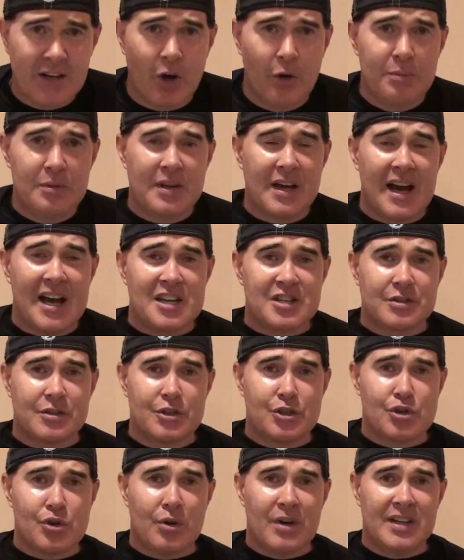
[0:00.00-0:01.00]
Hope you guys are
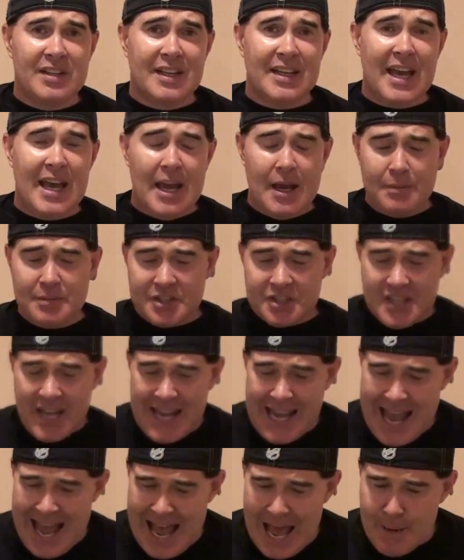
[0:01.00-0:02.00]
enjoying the game.
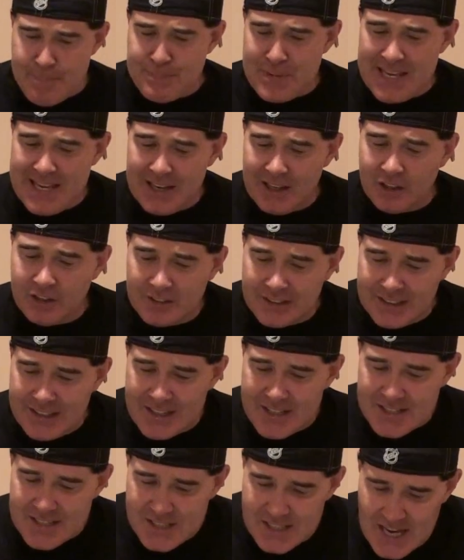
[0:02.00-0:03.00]
Stay happy, healthy,
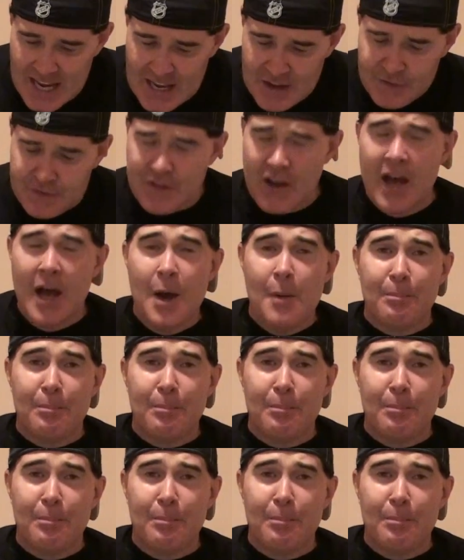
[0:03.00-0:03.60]
and safe